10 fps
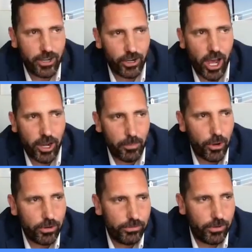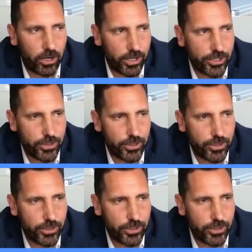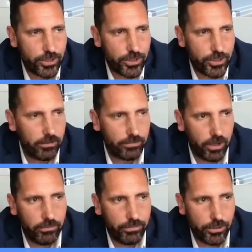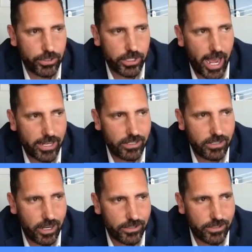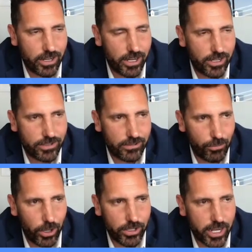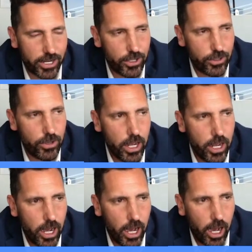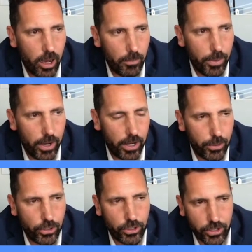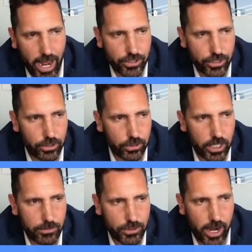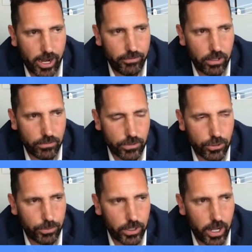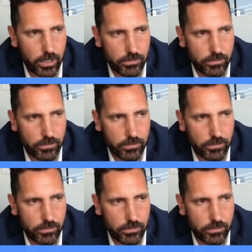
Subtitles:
or automotive, our industry doesn't keep track of those stats as well as they do. But Boat International keeps track of all super yacht